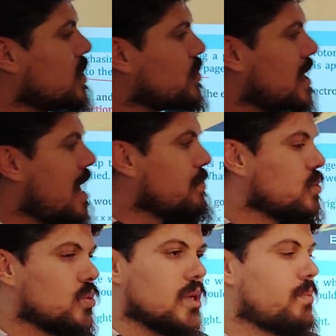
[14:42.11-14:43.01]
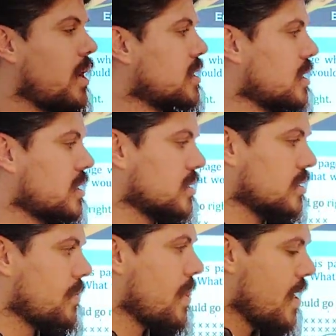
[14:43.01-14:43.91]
What would happen to the particles?